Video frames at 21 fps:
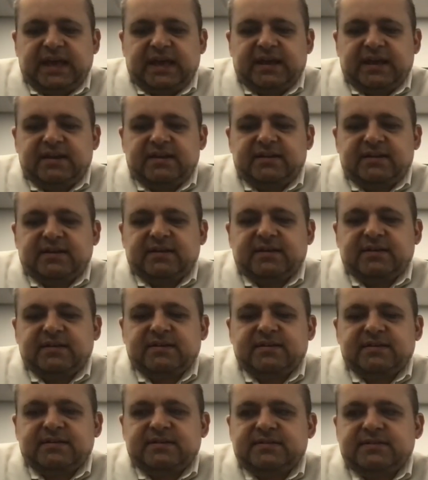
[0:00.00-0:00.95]
And
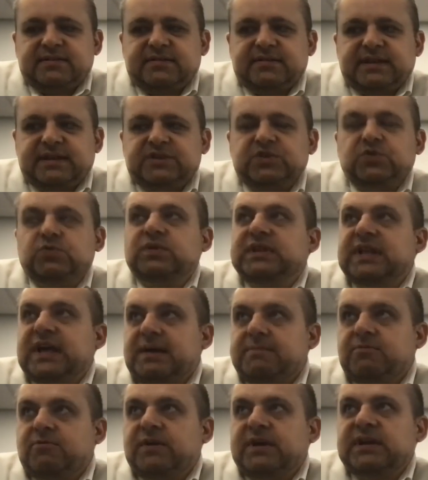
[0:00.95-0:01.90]
uh, they do
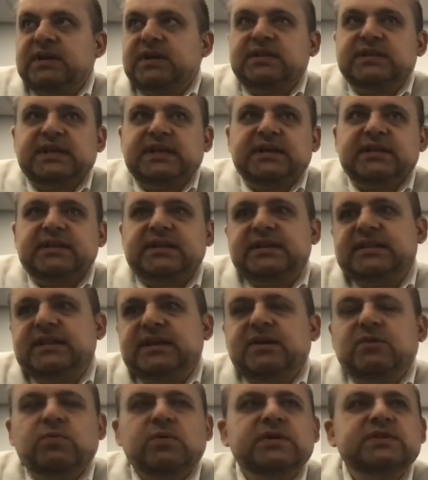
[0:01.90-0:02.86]
elaborate on that
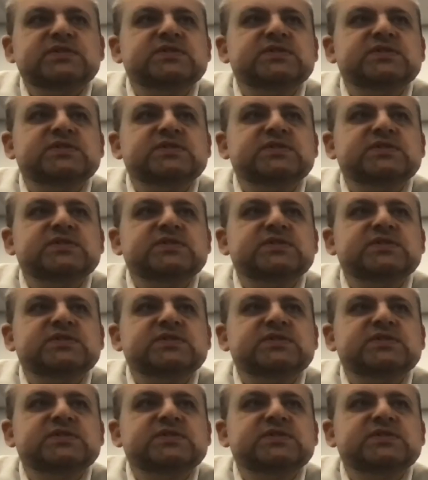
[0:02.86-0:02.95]
in there,